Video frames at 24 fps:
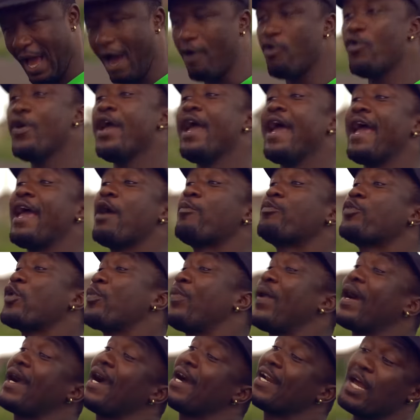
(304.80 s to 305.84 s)
Ah, we hear
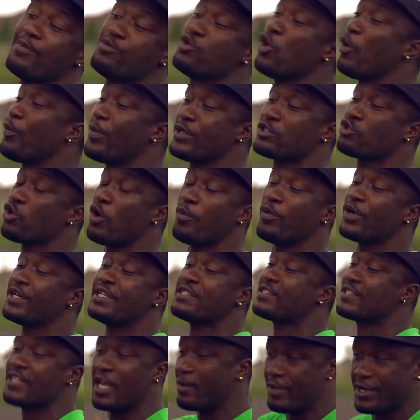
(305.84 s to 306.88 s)
propaganda be on person am
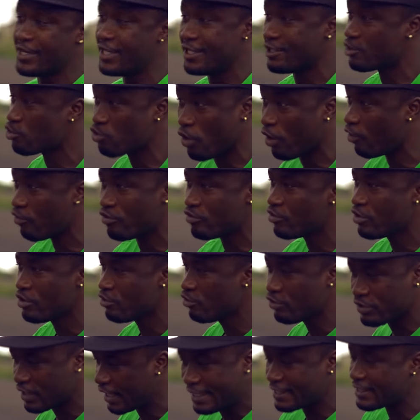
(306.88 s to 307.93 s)
dey say me dey so.
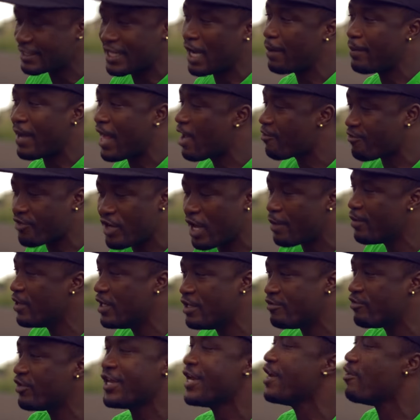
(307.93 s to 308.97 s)
We say this time life na me
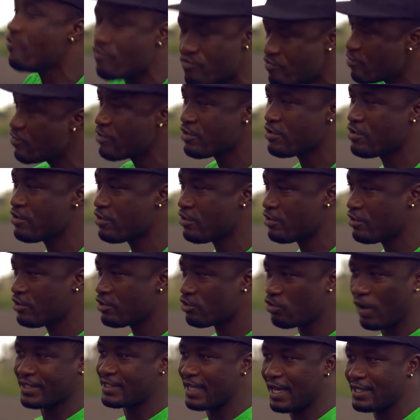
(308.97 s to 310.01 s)
live no here. Eh,
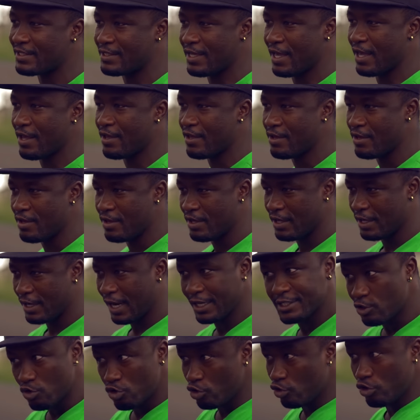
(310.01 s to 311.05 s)
so what you say?
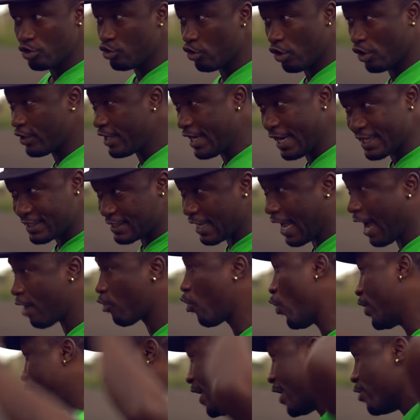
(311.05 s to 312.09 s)
And you, you know here say I
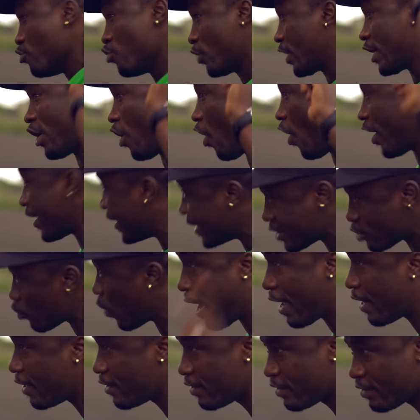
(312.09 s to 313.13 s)
go there U K all this
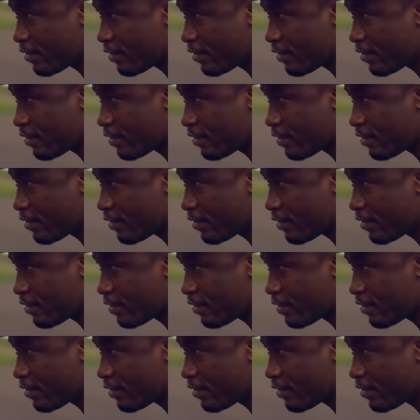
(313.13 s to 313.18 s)
while.